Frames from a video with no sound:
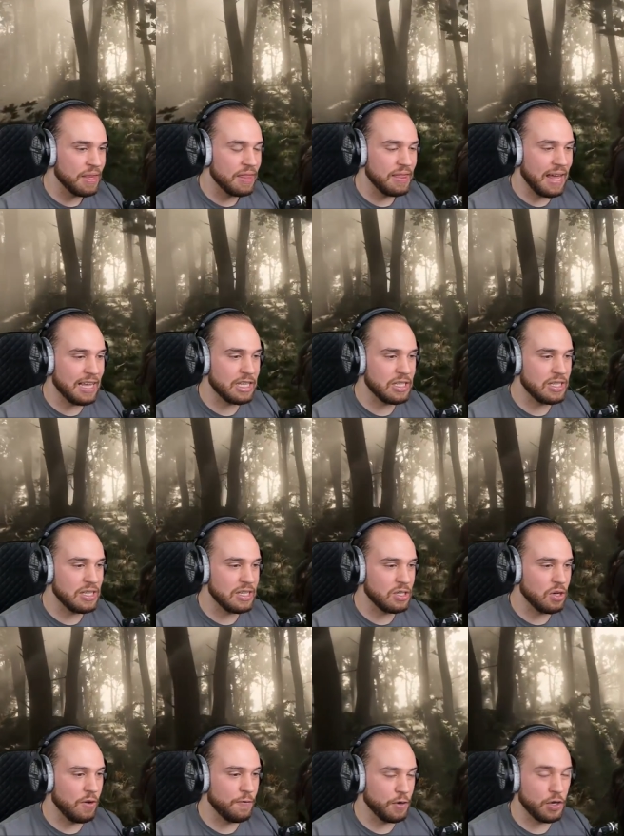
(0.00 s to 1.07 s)
that's
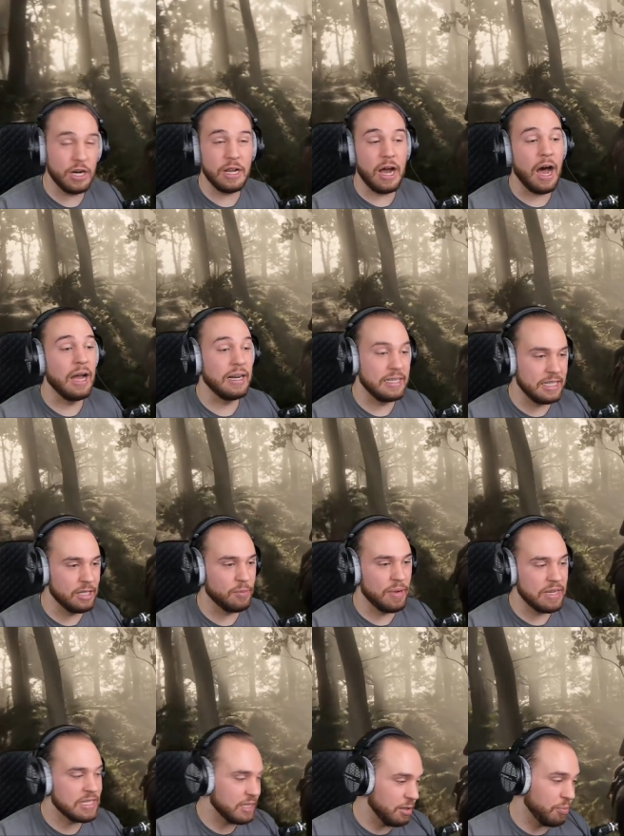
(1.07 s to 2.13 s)
so if you're gonna hunt deer,
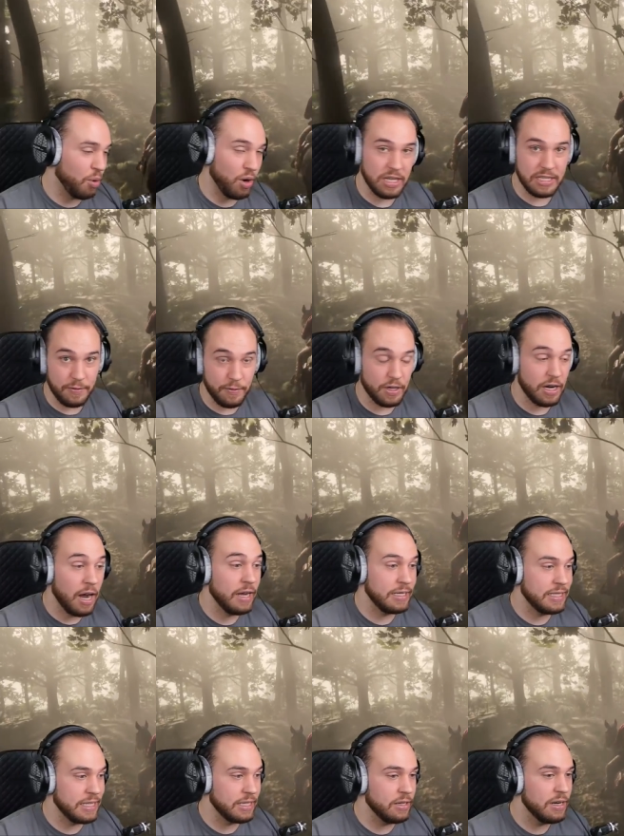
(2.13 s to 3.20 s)
basically the point is if you're gonna
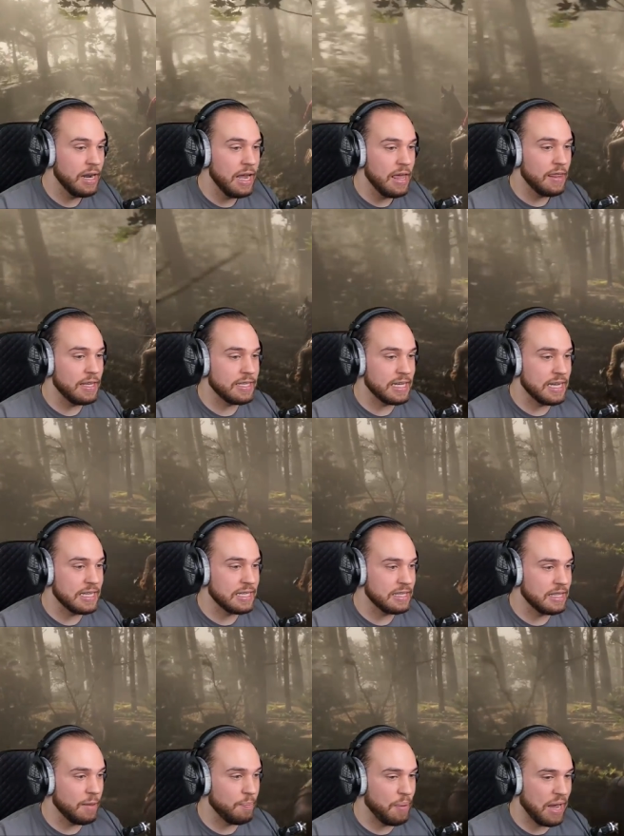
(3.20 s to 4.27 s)
hunt deer, this
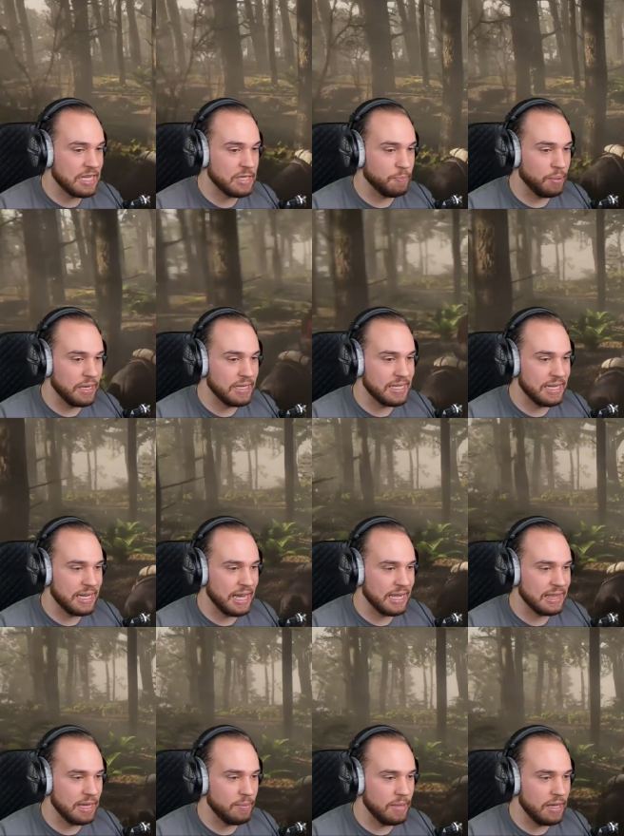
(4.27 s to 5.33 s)
isn't the best place to
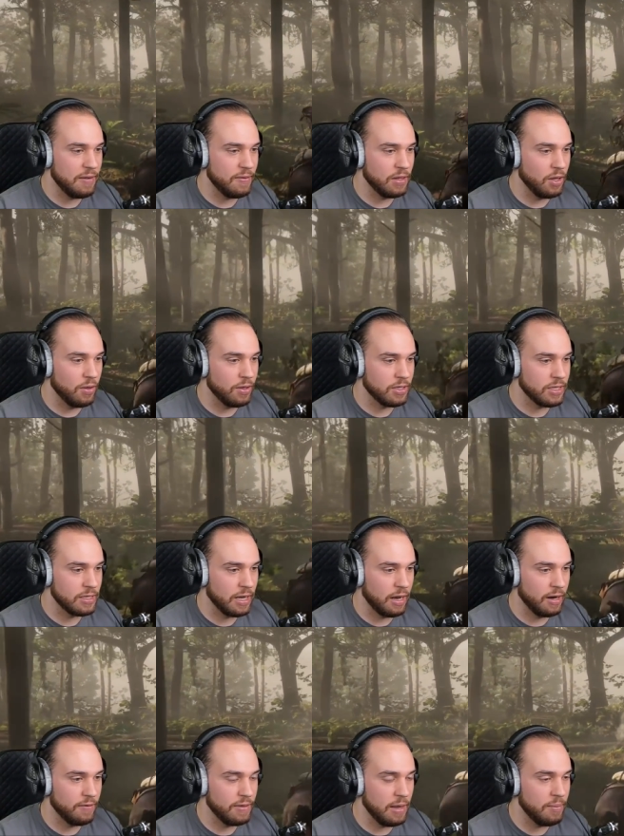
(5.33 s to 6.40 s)
get them, even though there's a
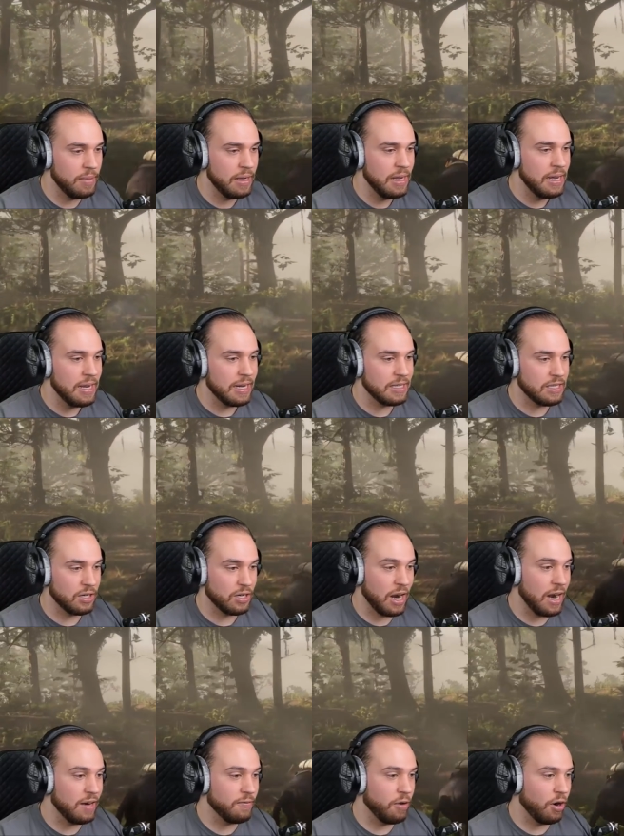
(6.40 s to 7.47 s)
ton of them, because they're
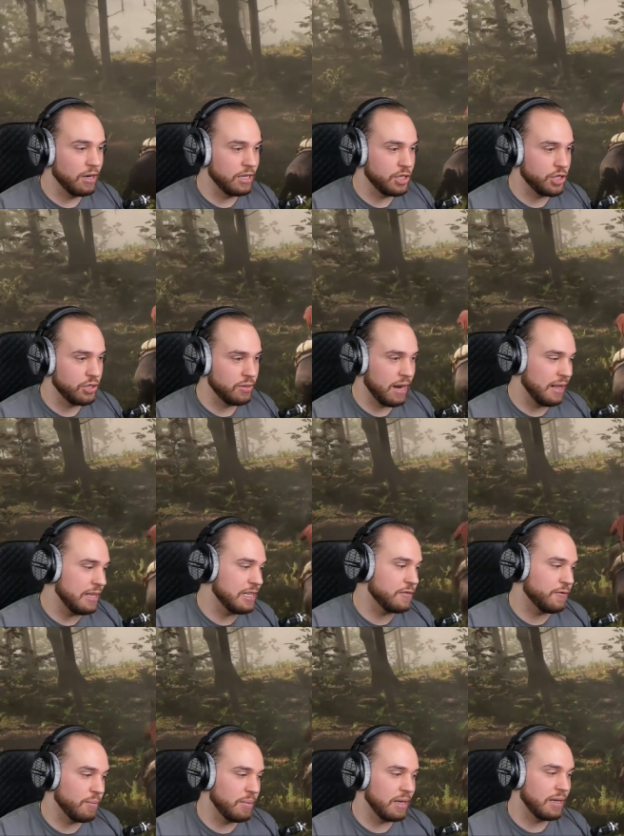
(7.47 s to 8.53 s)
kind of hard to shoot. At least
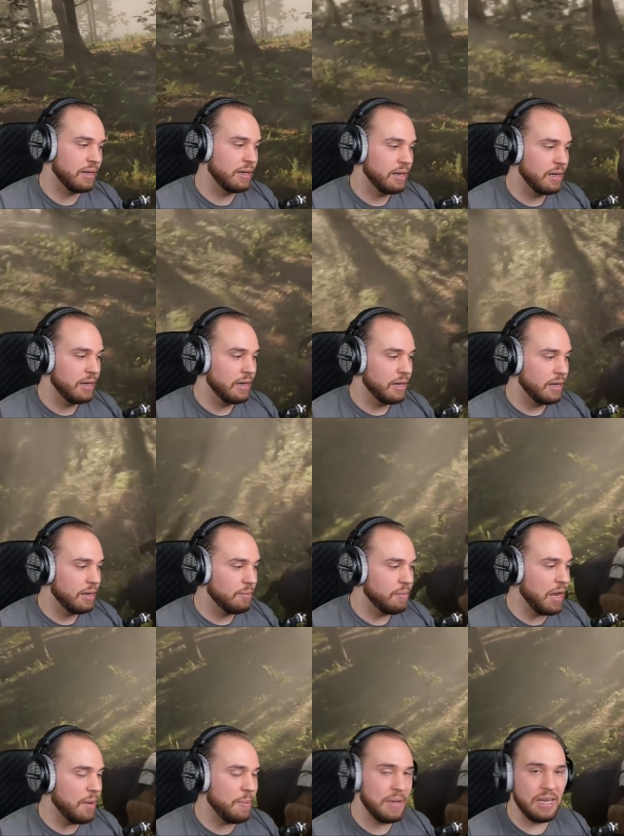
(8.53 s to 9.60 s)
for me.
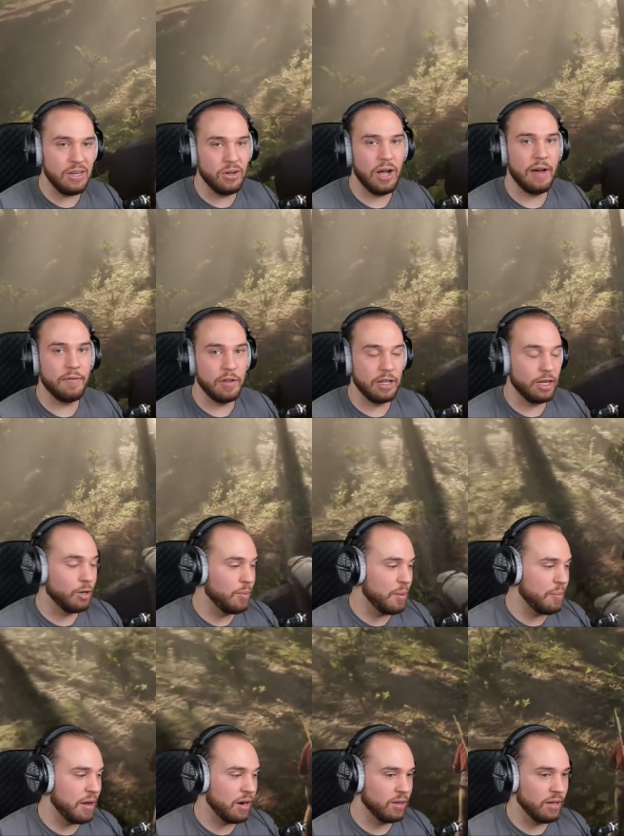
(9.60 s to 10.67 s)
Maybe you'll have a little
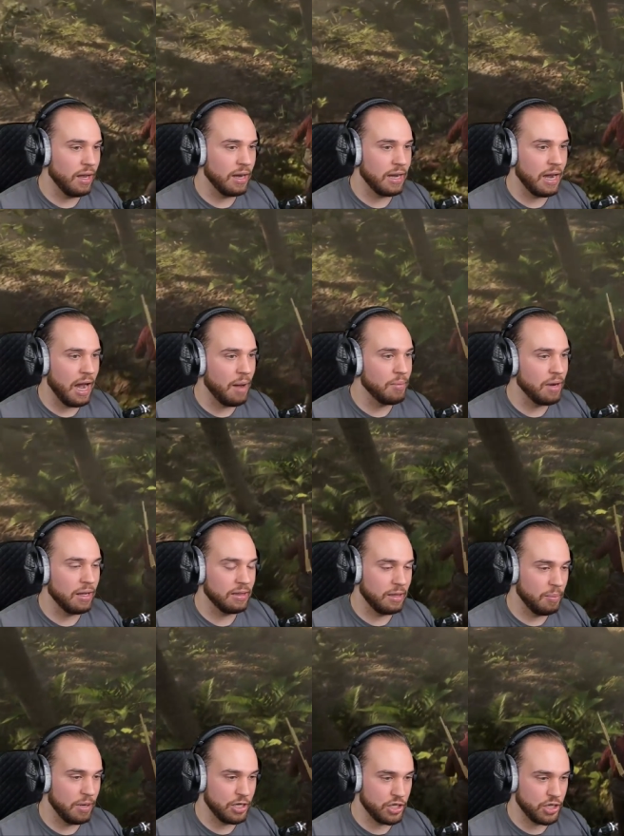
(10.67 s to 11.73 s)
bit better luck. I'm not the
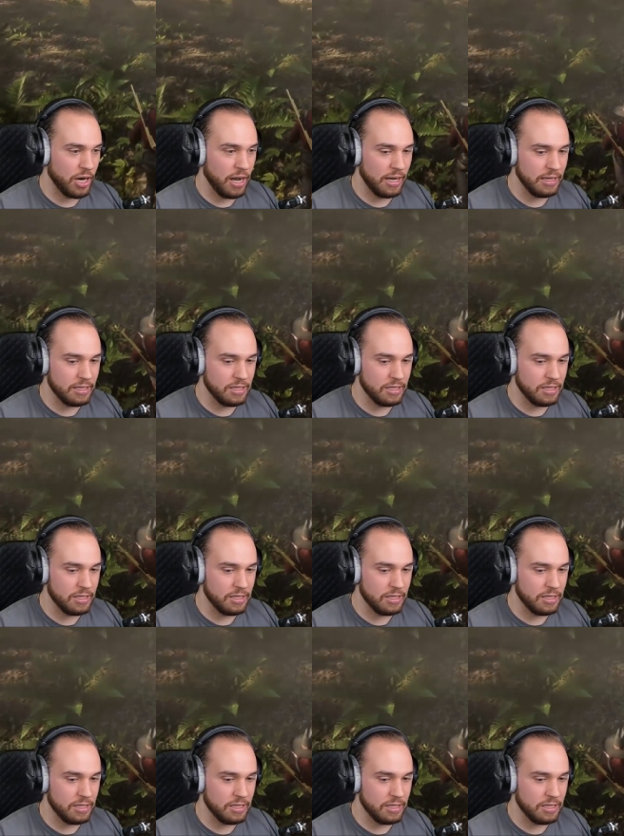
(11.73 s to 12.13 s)
best shot,